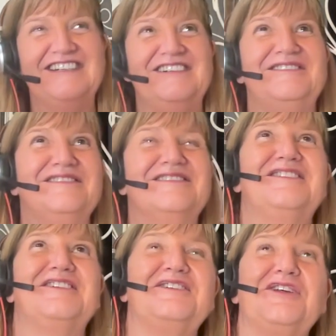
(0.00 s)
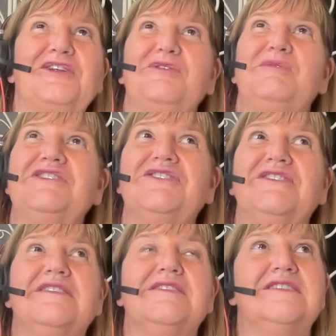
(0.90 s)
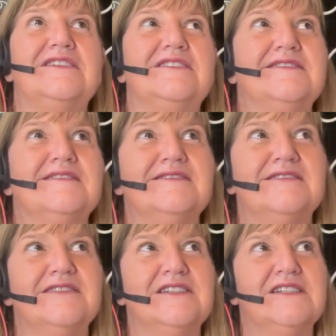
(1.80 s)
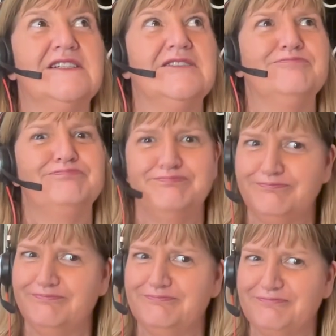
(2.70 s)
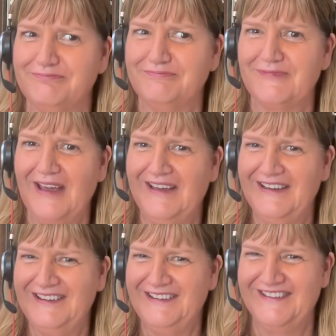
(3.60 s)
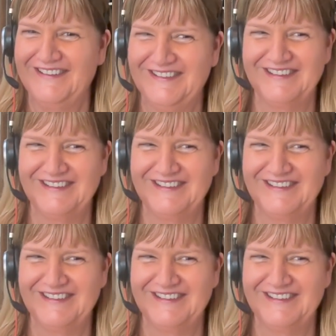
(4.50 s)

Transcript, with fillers: oh God, I could only imagine. Yeah. Hmm. fun.